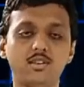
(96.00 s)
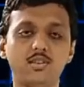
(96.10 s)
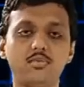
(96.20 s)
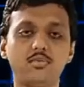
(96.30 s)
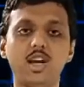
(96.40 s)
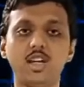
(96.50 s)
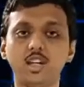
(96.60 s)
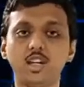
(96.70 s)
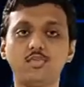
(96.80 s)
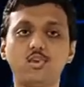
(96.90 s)
Fine,
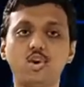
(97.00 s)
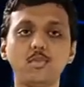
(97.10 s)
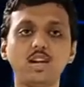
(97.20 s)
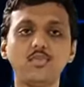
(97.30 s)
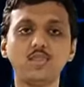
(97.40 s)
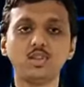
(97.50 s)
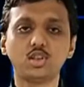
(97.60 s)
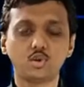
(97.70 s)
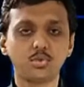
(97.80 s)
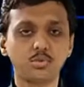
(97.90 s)
the formula for the
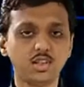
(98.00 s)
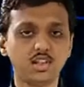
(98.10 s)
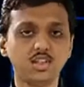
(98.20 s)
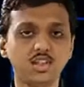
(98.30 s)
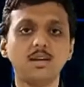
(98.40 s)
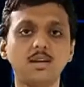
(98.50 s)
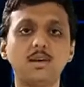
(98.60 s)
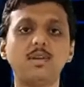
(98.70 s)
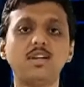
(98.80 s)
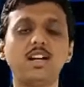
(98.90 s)
row major
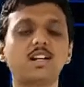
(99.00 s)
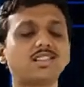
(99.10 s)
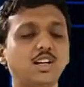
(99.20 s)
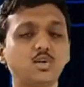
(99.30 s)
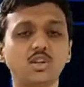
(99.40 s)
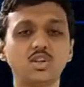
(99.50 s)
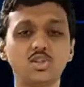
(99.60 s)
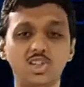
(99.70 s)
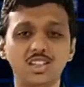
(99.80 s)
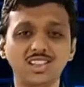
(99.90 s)
memory address
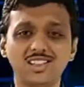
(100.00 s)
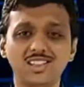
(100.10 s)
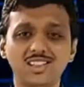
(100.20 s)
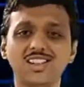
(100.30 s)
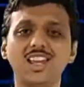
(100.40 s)
calculation is